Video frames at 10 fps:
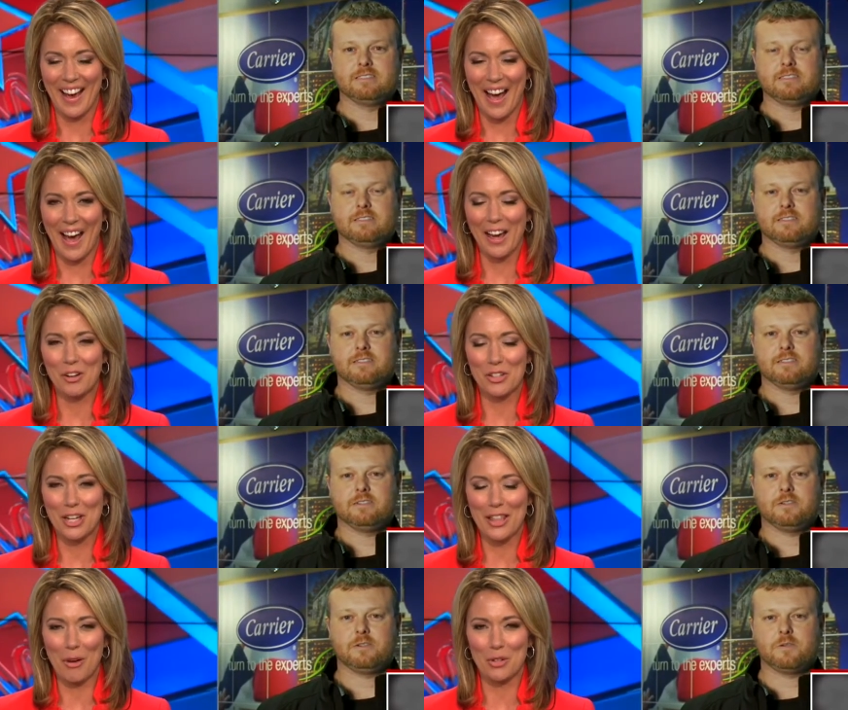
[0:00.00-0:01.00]
Speaker 1: I
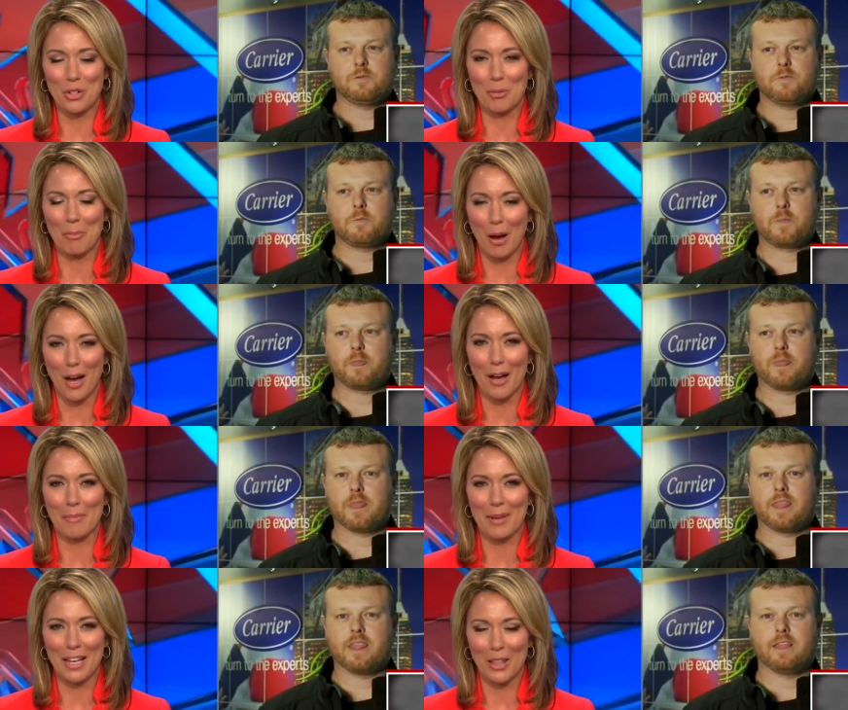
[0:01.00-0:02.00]
understand that was your
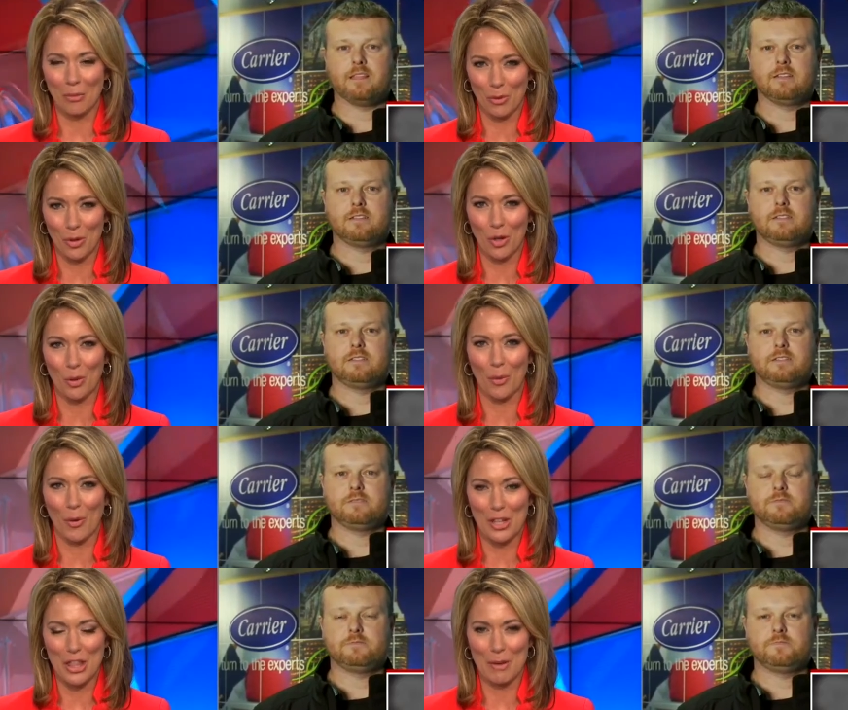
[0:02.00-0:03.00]
mom in the room
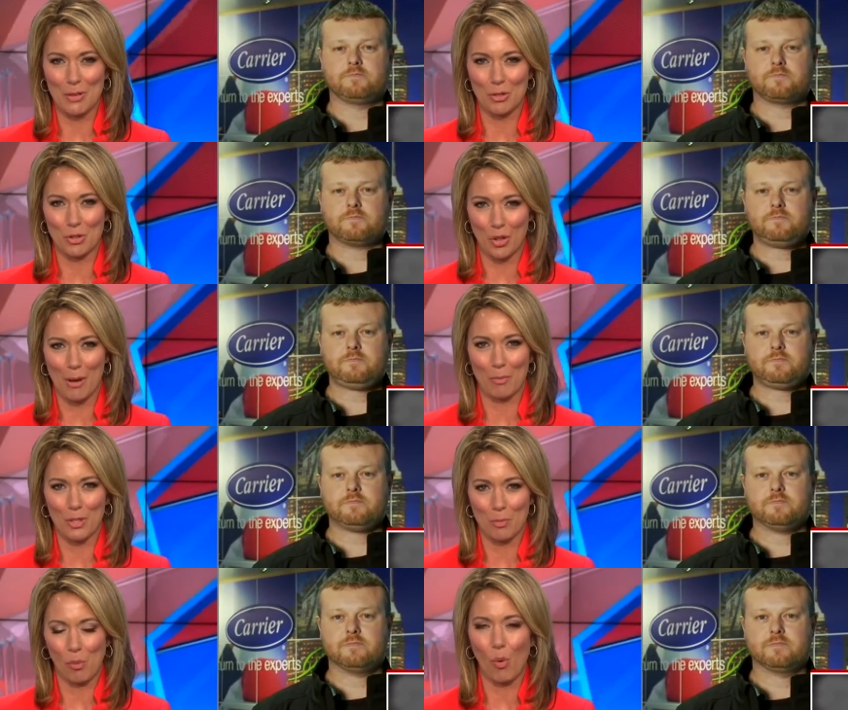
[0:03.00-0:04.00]
who I think Mr. Trump
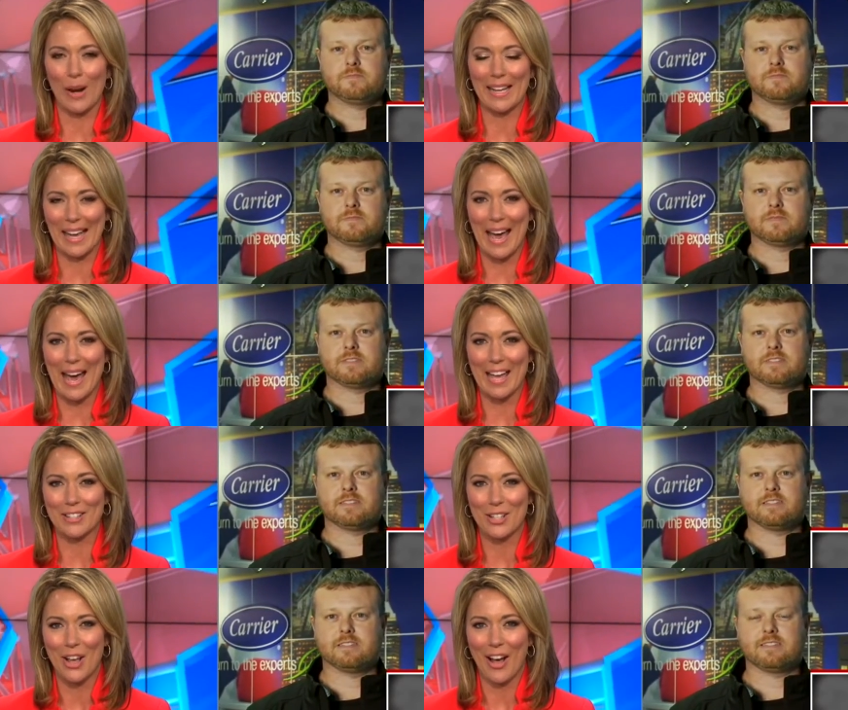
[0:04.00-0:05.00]
was pointing
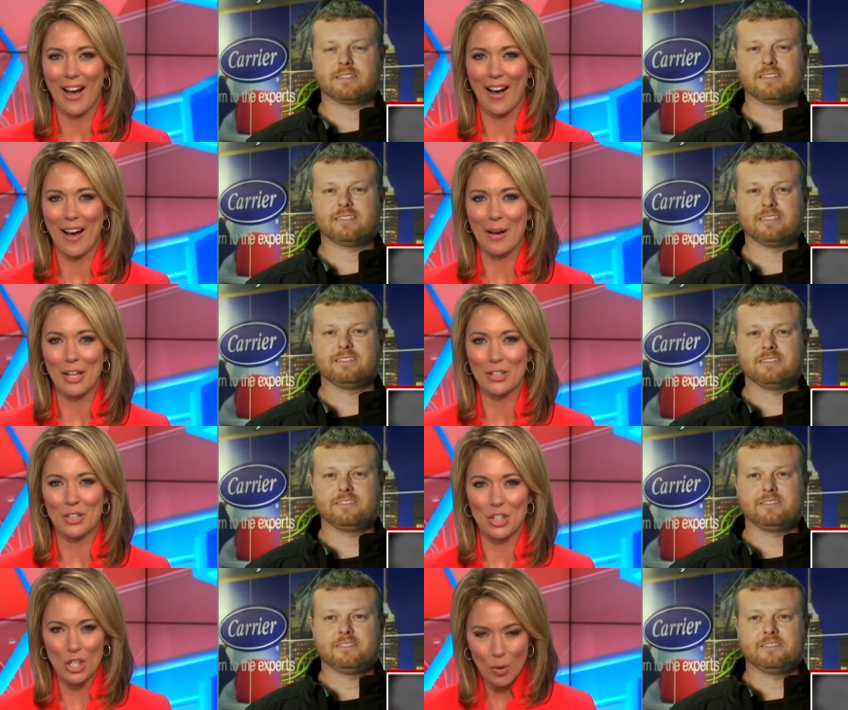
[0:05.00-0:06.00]
at. Uh,
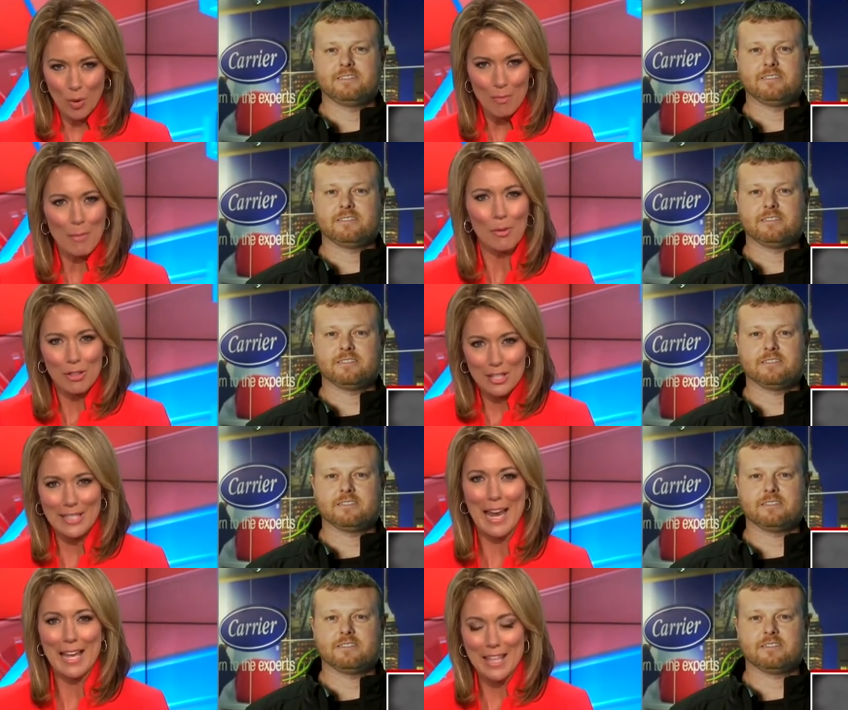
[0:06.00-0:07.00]
do you remember the
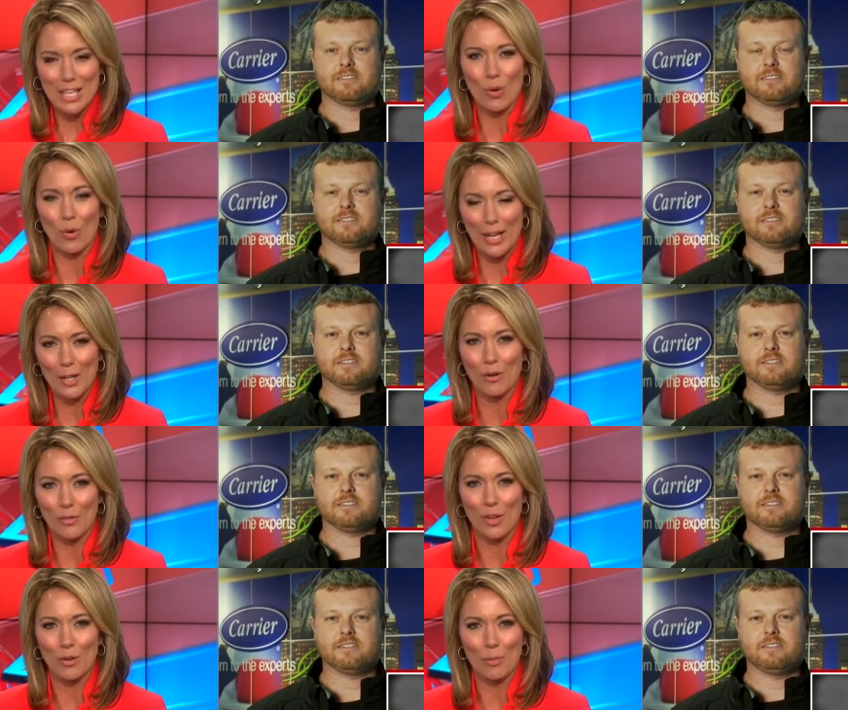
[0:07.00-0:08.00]
day that you were
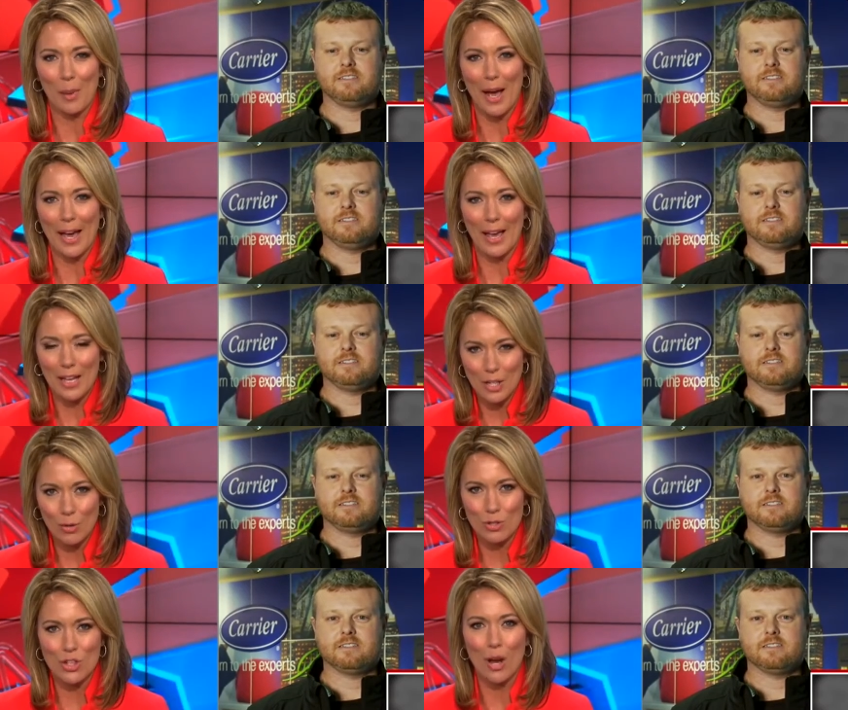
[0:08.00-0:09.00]
interviewed by a
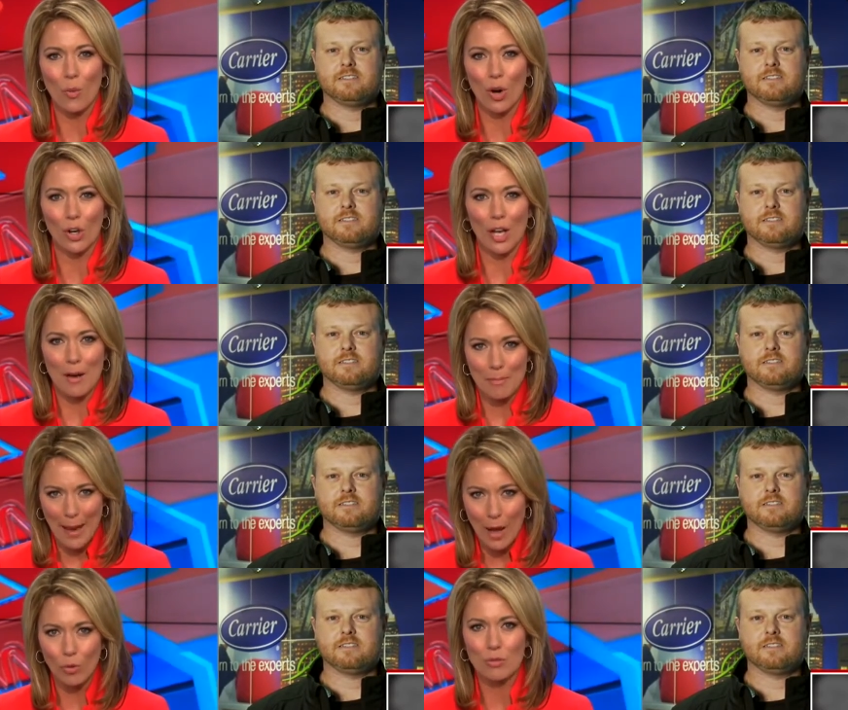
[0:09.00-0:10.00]
news network
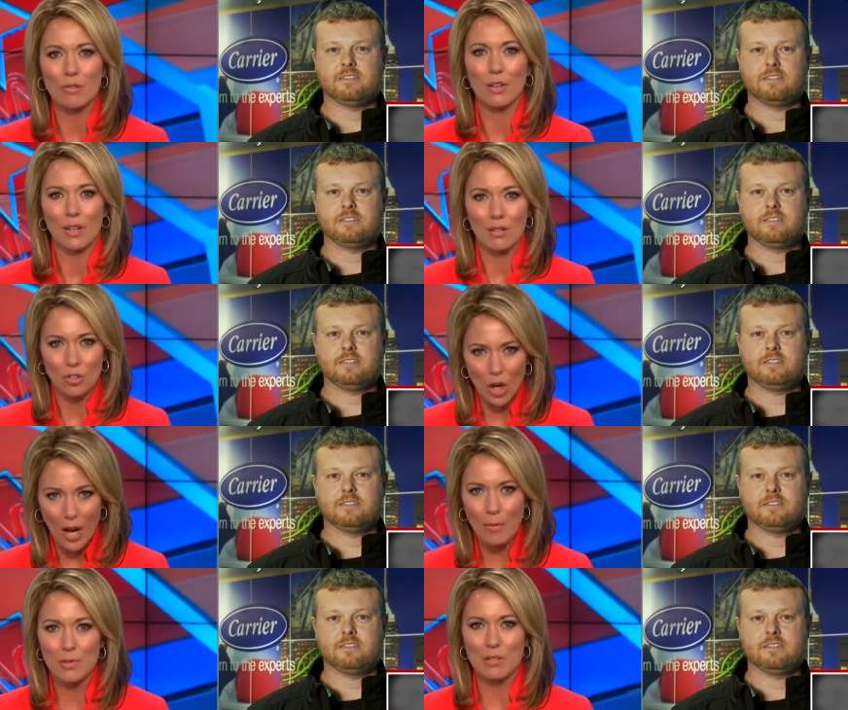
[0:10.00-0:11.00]
about
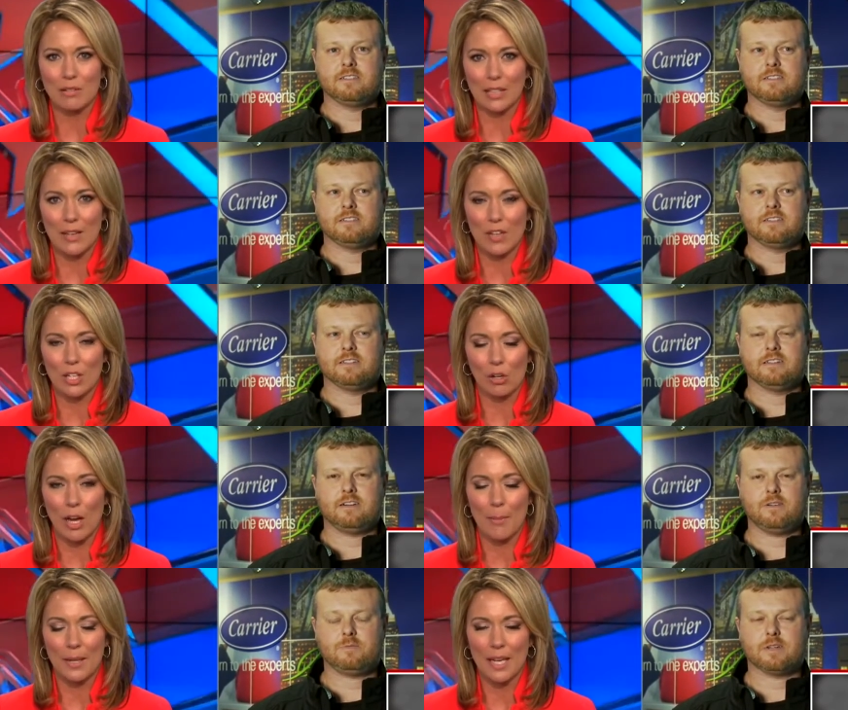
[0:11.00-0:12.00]
jobs leaving your
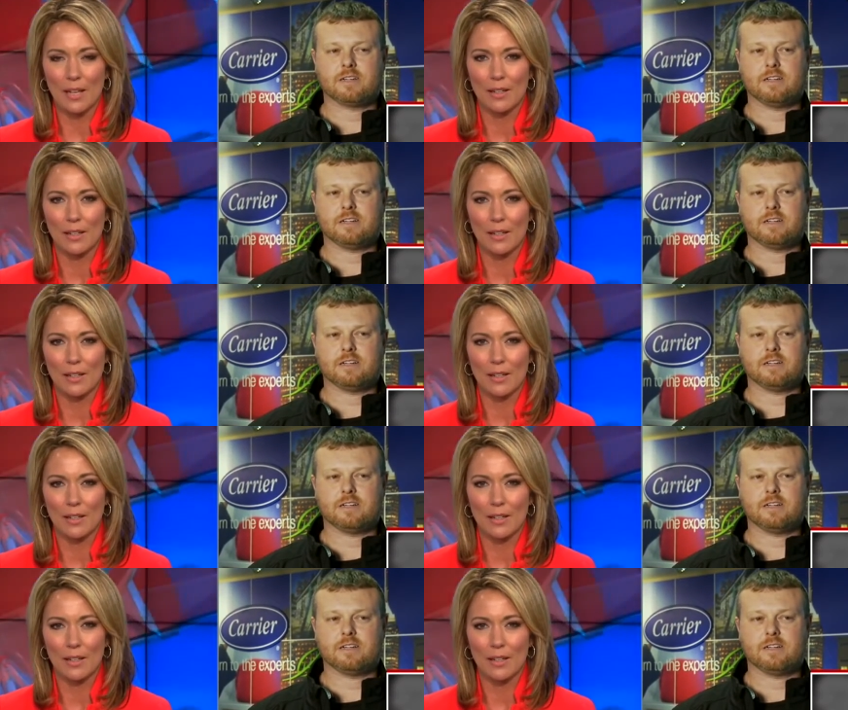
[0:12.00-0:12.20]
company?